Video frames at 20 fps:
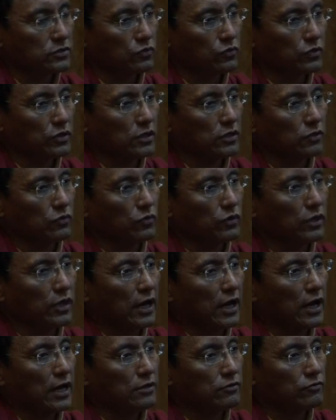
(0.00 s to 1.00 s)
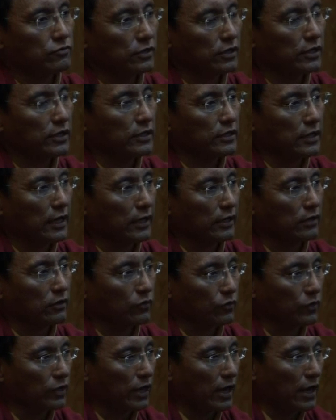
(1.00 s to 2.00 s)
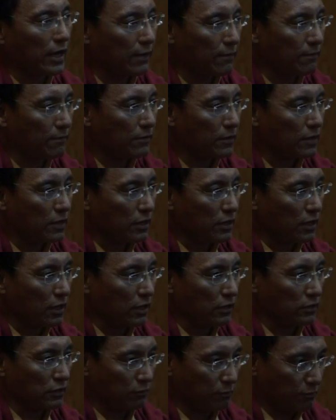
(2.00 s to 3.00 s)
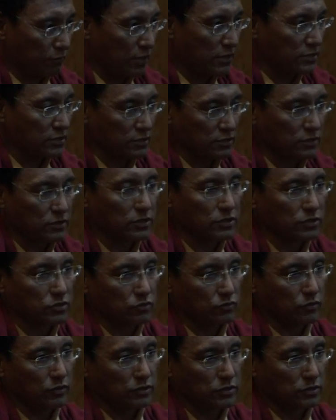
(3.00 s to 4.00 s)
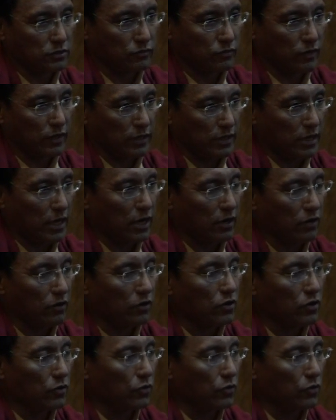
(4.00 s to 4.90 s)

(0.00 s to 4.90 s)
We are really like we are the present situation right now.